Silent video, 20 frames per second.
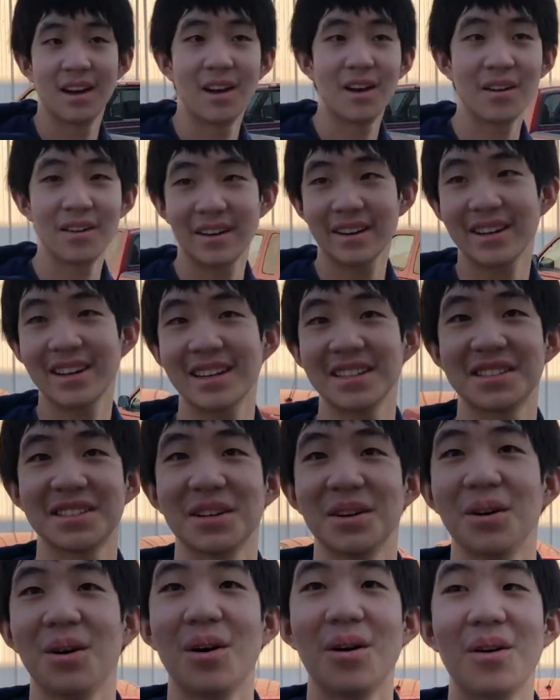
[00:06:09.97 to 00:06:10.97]
Alright guys,
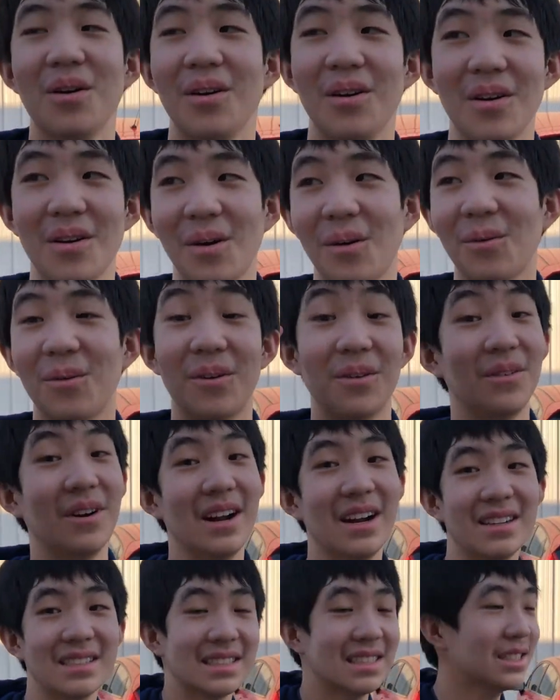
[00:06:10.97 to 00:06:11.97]
so we're right
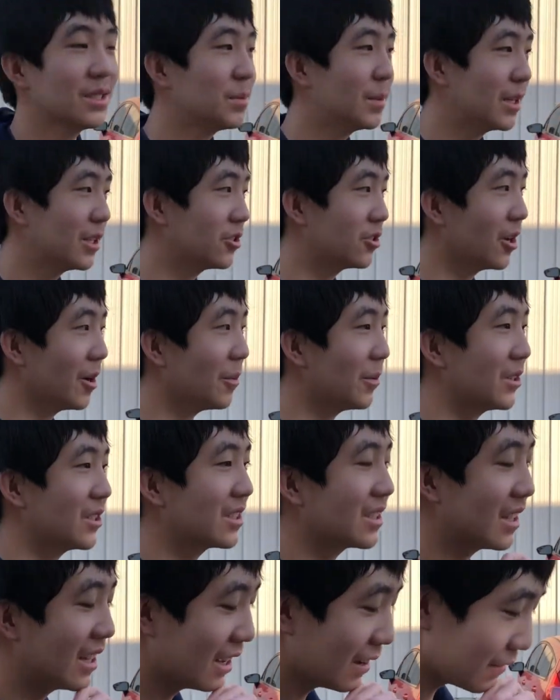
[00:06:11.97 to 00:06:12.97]
outside SpeedCubeShop. We
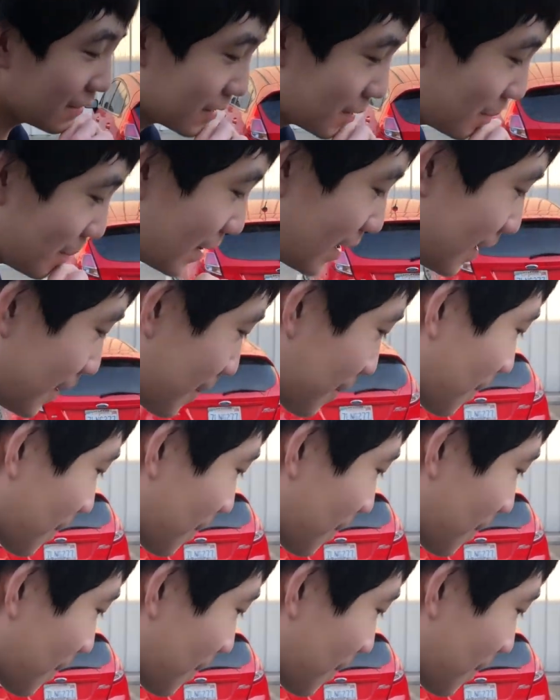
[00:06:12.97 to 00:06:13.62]
just left, but